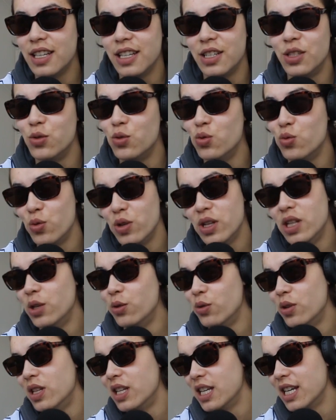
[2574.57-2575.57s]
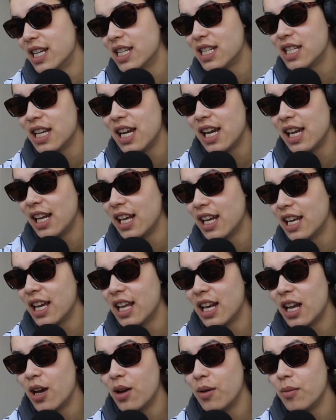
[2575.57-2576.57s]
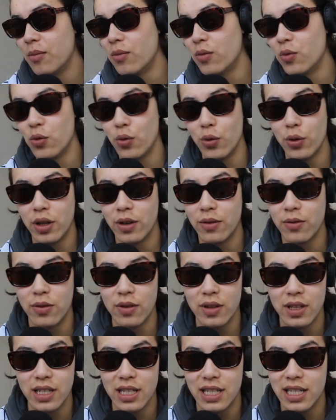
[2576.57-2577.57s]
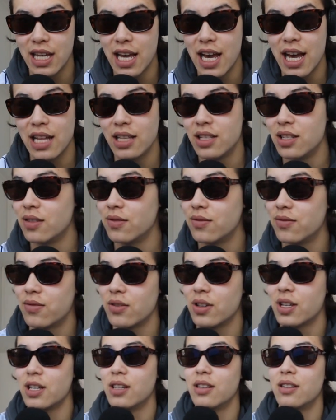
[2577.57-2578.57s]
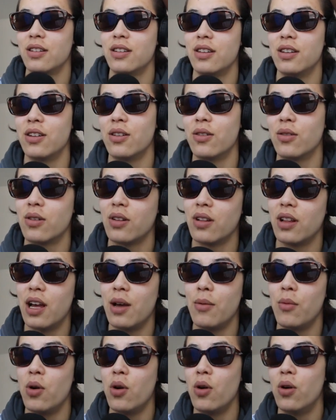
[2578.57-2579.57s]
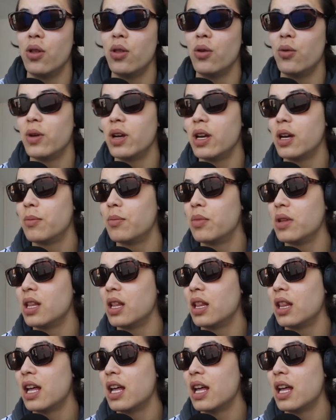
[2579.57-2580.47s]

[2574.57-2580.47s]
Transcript: It's really, really exciting, and I'm rooting for this guy to freaking, you know, climb all the way up in the